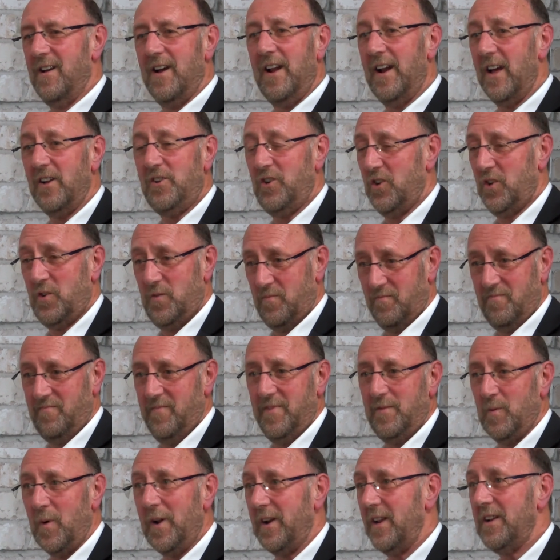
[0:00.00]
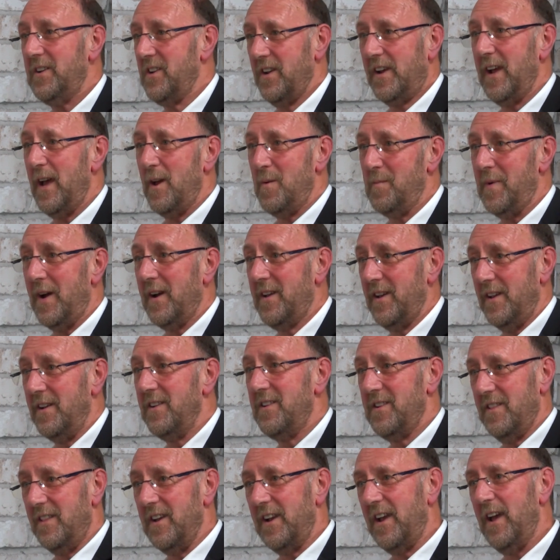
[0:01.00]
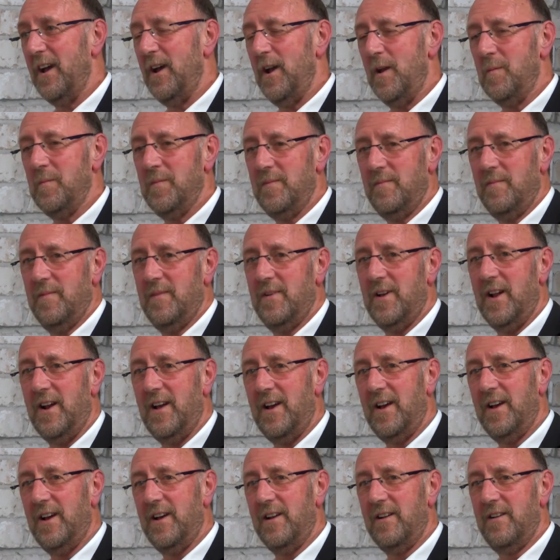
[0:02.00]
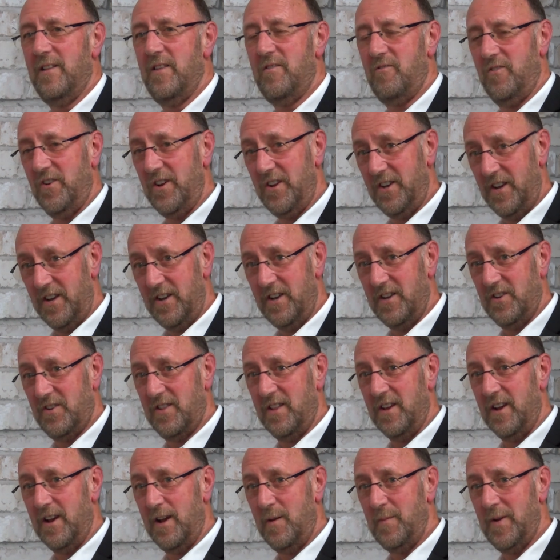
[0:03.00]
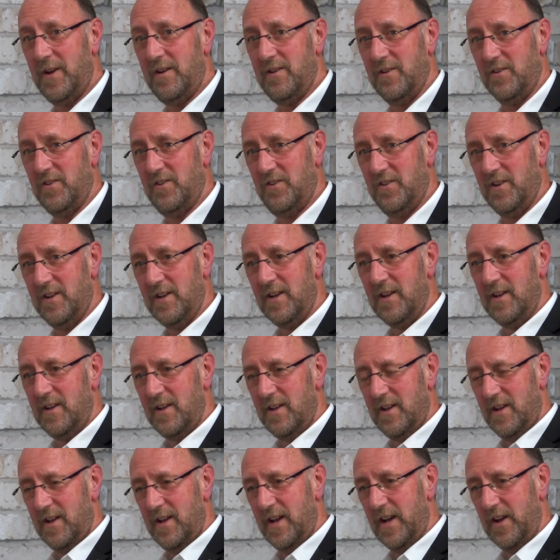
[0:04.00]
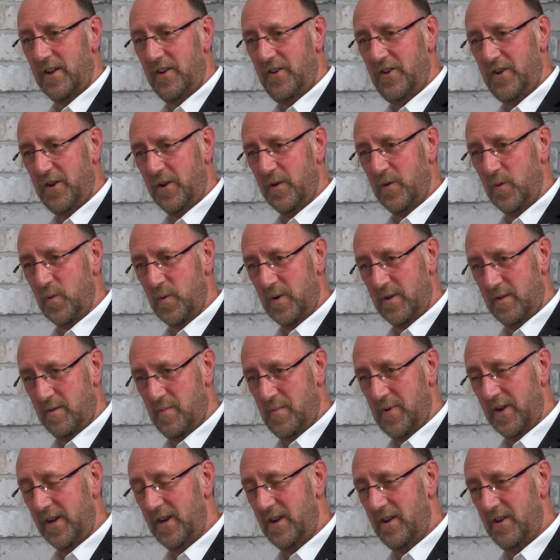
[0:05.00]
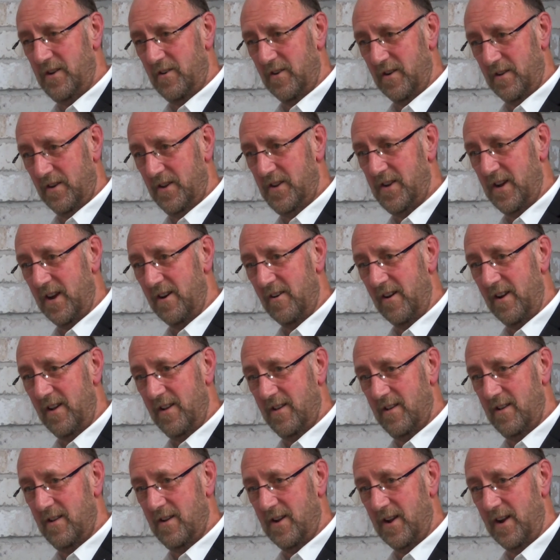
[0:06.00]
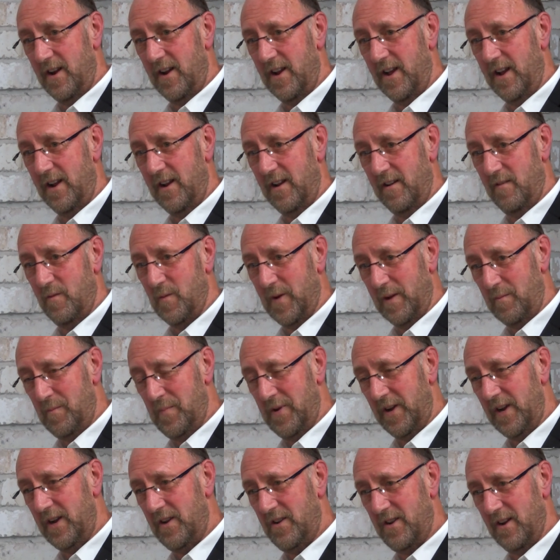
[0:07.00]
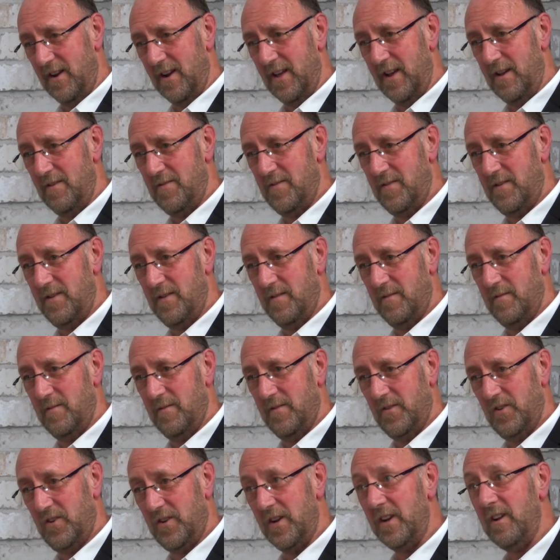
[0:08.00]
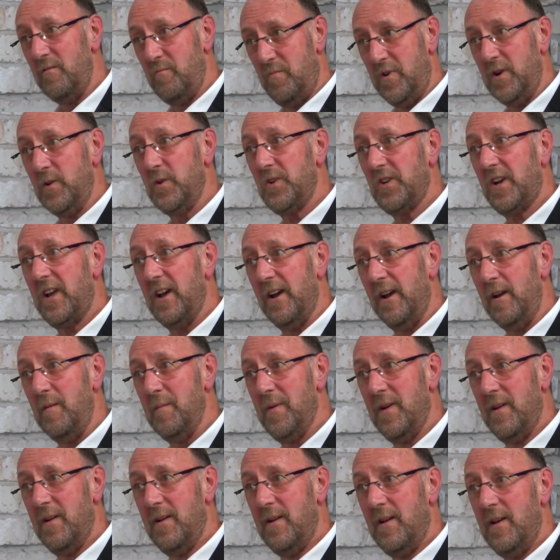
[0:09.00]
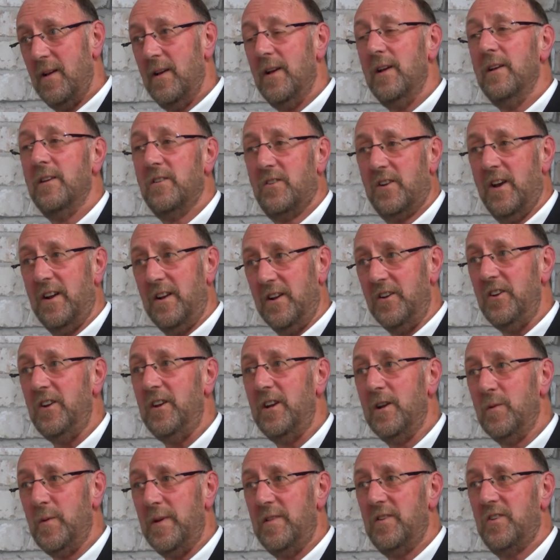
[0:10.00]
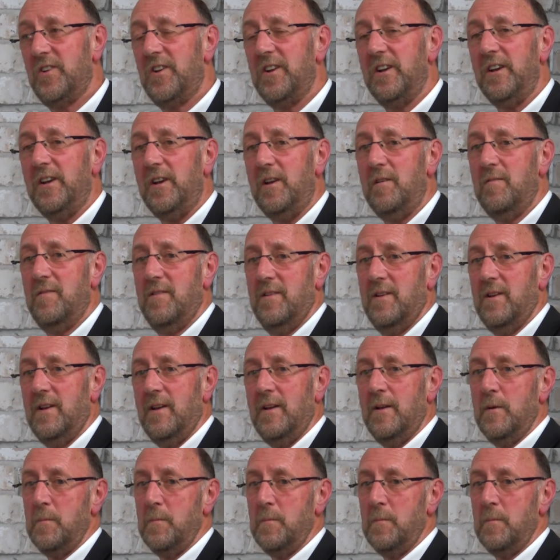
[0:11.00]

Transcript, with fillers: and I just wanted to get back into yeah. the game. And I had three years there, because I had two with Peter and Terry, and then when Peter left, Steve Bruce came, yeah. so I had a year with Steve.